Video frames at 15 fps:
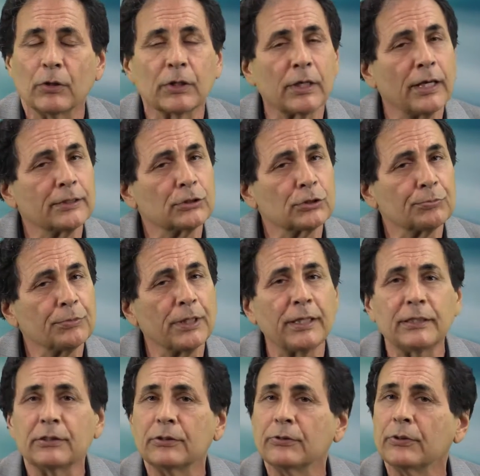conscious
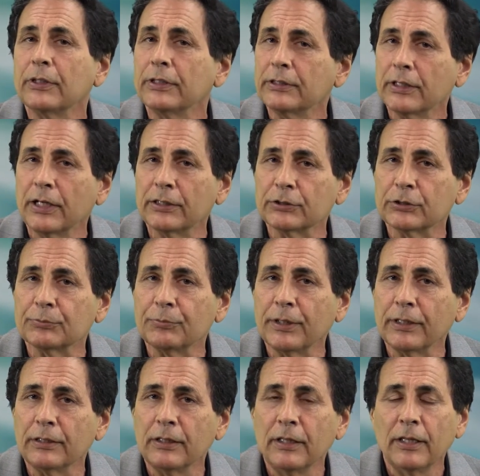mind and her unconscious
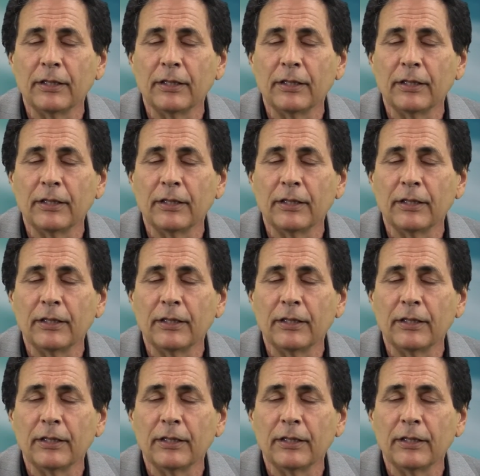mind,